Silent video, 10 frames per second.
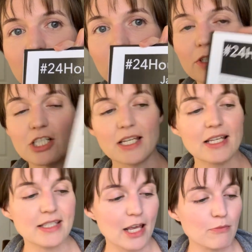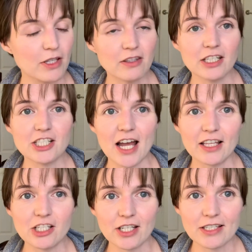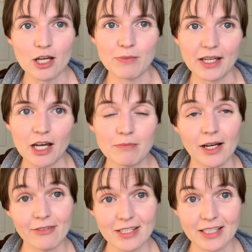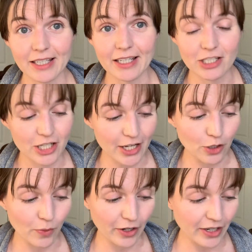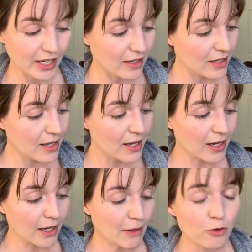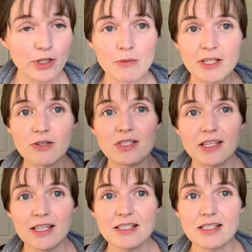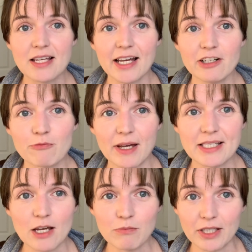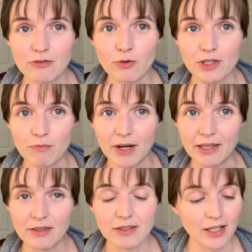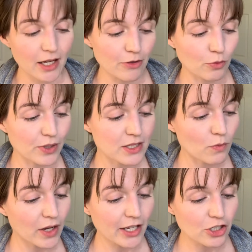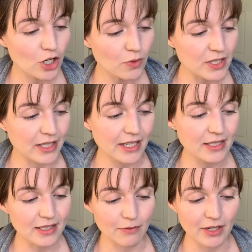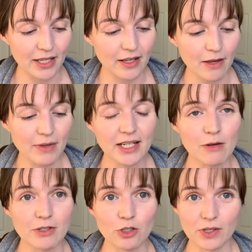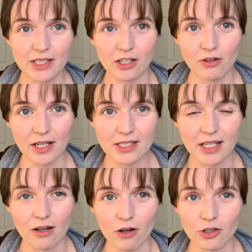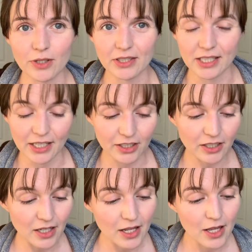which is a monthly challenge that's coming up obviously in January. I'm going to be using this as kind of my template for the month. The reason why I chose this, I mean, I may not be doing the acrostic all throughout the year,